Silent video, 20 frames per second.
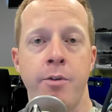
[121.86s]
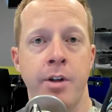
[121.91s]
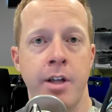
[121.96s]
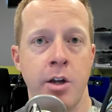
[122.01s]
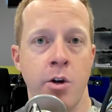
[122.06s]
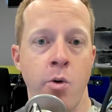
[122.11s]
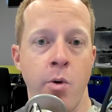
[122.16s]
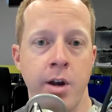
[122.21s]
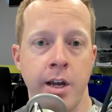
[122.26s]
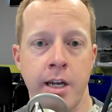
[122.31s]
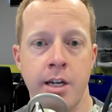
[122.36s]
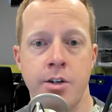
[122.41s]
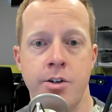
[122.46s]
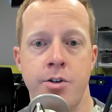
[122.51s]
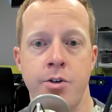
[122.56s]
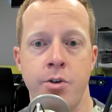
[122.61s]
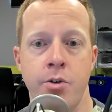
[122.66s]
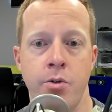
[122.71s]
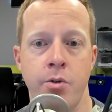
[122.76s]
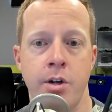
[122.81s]
really going
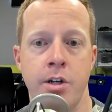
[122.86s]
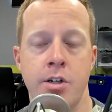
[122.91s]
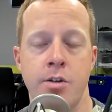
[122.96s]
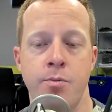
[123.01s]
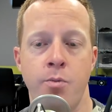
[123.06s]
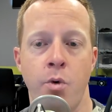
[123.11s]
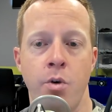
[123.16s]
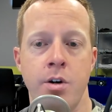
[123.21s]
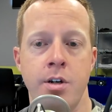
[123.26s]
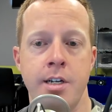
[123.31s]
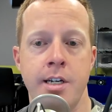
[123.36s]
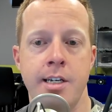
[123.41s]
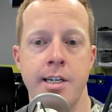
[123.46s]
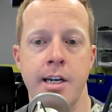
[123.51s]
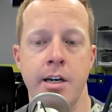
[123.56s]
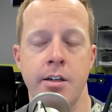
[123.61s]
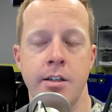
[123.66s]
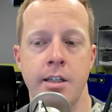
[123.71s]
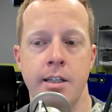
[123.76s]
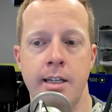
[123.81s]
into more
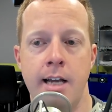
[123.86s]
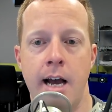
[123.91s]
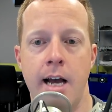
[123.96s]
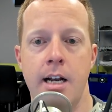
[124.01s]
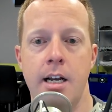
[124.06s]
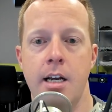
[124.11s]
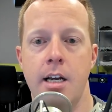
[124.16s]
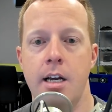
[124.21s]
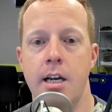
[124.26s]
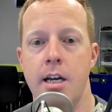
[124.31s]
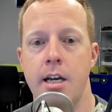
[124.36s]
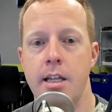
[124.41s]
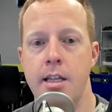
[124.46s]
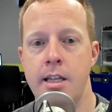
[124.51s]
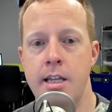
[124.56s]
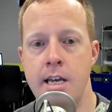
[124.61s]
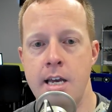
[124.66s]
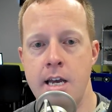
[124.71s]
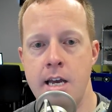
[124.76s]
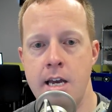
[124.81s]
detail than that,
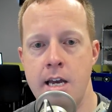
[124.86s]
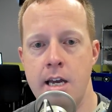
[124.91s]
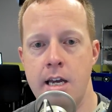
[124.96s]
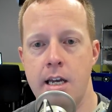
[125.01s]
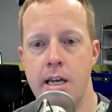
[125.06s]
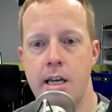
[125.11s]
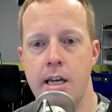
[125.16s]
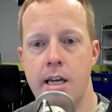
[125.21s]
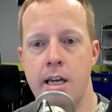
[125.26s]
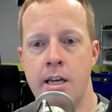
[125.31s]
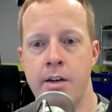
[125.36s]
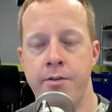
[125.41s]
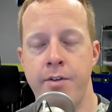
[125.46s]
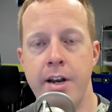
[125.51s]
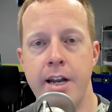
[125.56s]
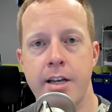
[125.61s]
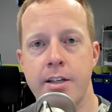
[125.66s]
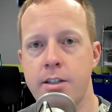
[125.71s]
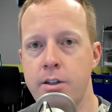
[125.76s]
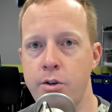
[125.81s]
the
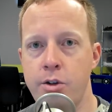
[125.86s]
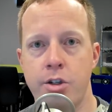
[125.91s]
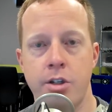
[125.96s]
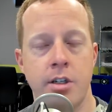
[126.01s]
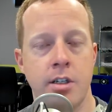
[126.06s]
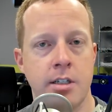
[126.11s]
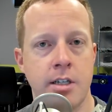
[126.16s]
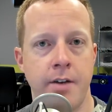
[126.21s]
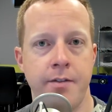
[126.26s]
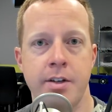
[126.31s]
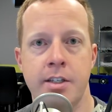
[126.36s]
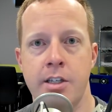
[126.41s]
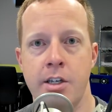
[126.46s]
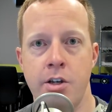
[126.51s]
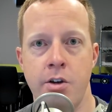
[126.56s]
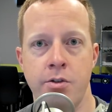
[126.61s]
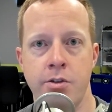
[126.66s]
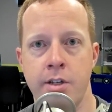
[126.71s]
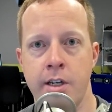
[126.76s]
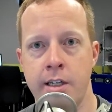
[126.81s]
NVIDIA solution is obviously
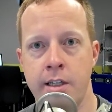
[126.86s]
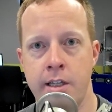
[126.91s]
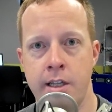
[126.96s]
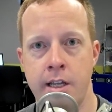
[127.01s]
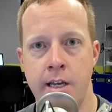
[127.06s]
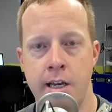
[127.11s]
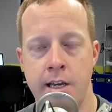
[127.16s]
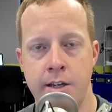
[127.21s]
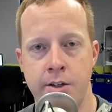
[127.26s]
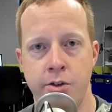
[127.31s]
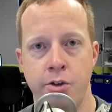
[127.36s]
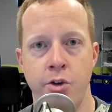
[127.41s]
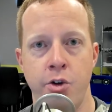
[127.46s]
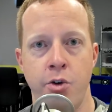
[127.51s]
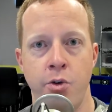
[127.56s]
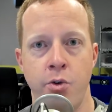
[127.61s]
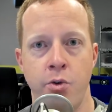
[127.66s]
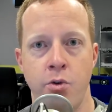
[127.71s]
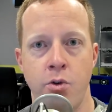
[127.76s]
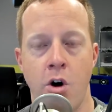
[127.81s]
using these
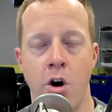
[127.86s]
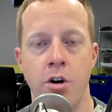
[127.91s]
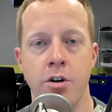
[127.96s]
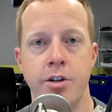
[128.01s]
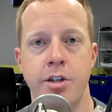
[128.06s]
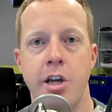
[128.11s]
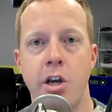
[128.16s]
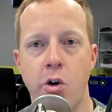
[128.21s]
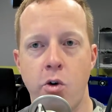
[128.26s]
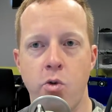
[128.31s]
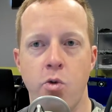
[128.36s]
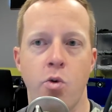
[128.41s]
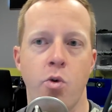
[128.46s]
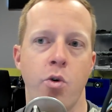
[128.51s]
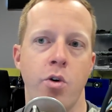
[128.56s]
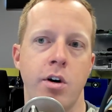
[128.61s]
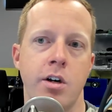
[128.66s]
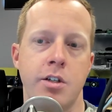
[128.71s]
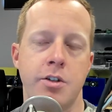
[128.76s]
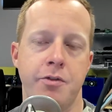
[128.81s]
new RT
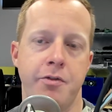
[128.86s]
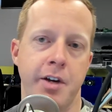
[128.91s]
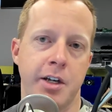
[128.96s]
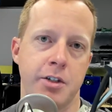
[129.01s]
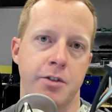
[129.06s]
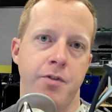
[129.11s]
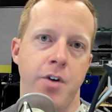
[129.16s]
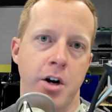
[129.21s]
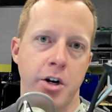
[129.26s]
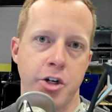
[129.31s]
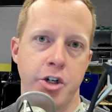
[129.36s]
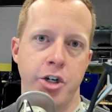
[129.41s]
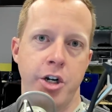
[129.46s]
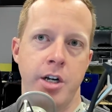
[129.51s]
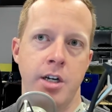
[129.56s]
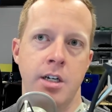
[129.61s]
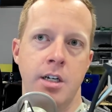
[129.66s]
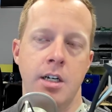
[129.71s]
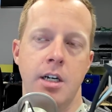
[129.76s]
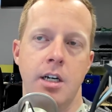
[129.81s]
cores, fixed
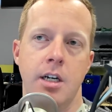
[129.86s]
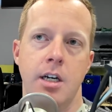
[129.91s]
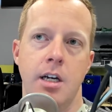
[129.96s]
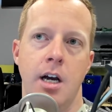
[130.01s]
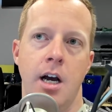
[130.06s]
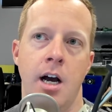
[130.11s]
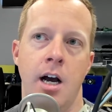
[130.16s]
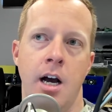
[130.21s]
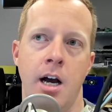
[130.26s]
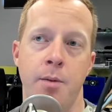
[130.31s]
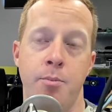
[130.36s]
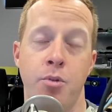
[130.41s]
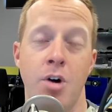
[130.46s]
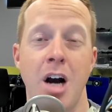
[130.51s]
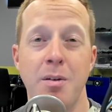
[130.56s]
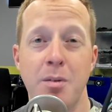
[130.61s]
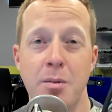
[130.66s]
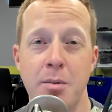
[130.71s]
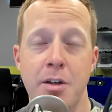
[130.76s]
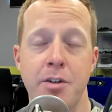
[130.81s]
function,
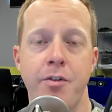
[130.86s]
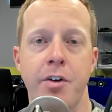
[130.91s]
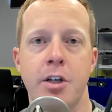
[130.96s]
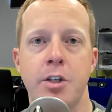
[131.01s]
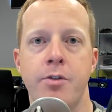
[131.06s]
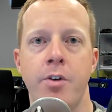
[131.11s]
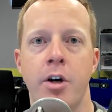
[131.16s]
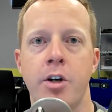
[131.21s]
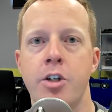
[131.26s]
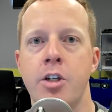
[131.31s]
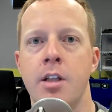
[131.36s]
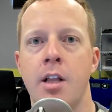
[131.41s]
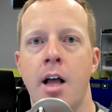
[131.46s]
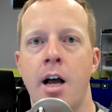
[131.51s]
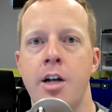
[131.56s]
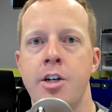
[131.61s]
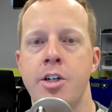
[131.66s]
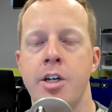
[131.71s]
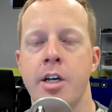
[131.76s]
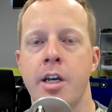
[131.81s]
probably fixed function
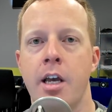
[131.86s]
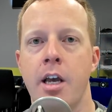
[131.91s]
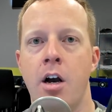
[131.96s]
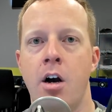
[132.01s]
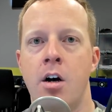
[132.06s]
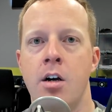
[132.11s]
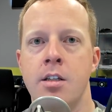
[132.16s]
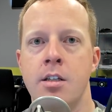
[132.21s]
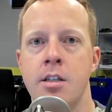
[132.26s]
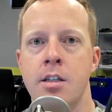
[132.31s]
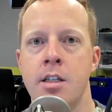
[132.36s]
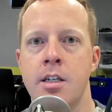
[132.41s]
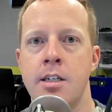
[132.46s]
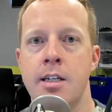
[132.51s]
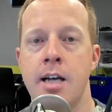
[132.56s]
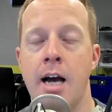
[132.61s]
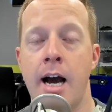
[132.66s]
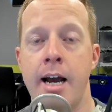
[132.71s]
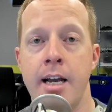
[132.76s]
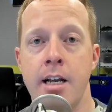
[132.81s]
logic on the
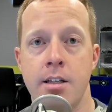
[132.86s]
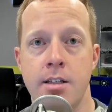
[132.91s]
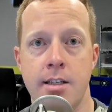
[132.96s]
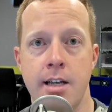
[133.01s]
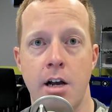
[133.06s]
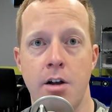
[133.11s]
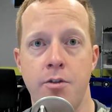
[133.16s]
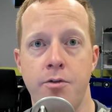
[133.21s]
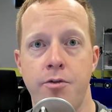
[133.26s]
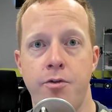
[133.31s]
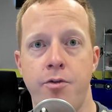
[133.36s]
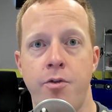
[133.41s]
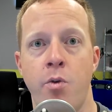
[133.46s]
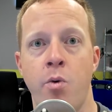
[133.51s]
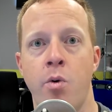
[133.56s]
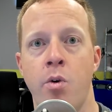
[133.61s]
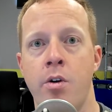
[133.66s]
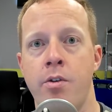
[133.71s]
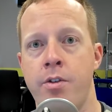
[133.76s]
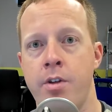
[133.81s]
die itself
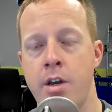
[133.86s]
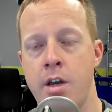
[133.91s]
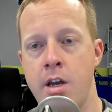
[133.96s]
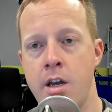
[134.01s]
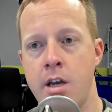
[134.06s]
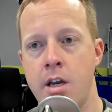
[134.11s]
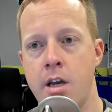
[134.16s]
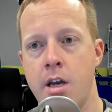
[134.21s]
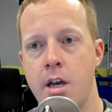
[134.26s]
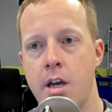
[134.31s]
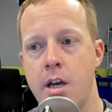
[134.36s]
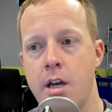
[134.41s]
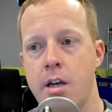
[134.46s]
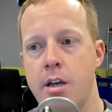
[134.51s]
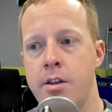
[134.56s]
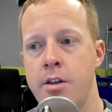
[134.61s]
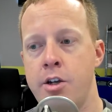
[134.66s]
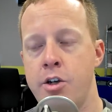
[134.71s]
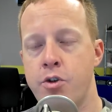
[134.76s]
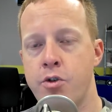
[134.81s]
for the
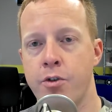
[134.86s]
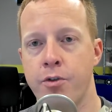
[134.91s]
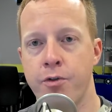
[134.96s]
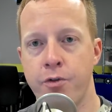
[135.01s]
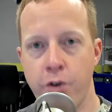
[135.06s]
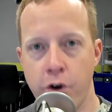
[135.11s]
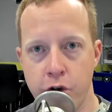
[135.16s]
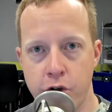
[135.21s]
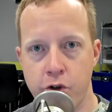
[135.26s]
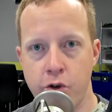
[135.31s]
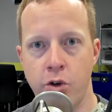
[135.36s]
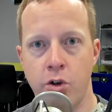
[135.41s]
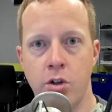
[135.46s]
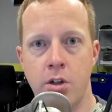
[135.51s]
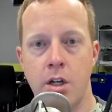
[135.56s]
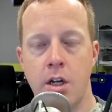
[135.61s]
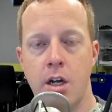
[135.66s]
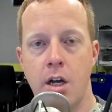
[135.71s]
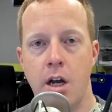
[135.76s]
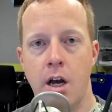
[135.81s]

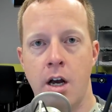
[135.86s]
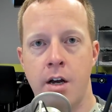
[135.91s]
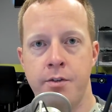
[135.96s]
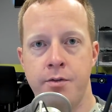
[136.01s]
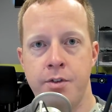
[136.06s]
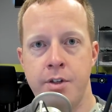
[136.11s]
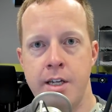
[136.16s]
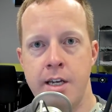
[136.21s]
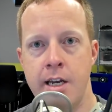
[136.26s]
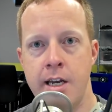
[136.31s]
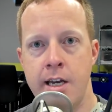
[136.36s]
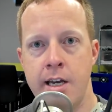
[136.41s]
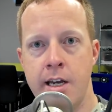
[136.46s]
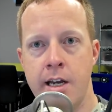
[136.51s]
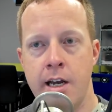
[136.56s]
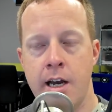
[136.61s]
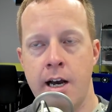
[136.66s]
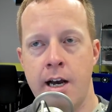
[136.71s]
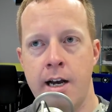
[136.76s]
traversal of the